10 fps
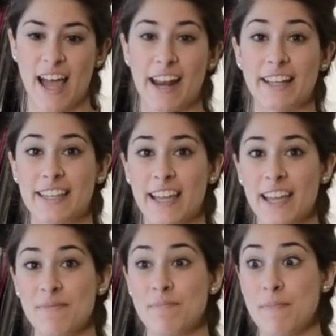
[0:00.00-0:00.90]
and I
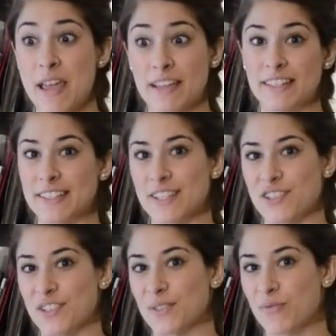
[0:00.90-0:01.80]
can't make
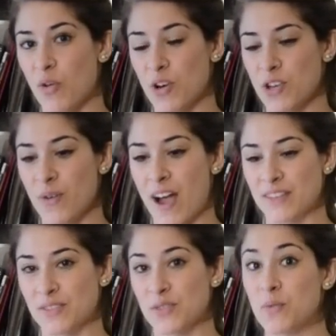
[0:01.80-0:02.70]
decisions for you
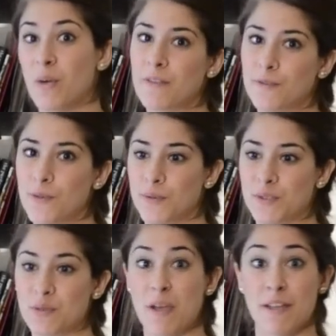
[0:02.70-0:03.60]
as to what foods
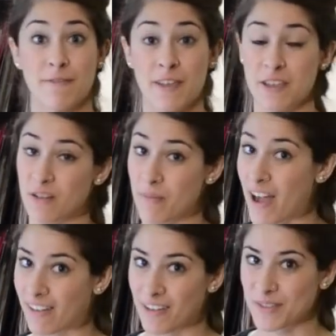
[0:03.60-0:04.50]
you make fit your
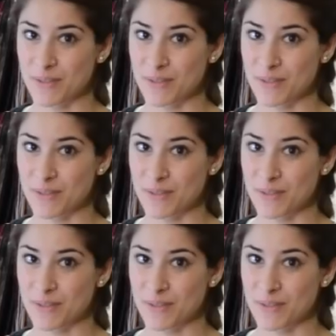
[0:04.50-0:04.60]
macros,